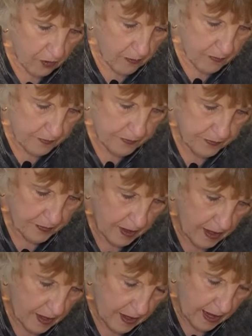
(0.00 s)
them.
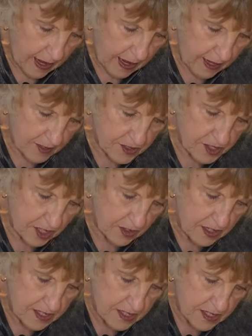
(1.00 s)
And I stick
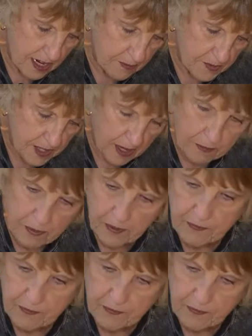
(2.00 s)
these stems up.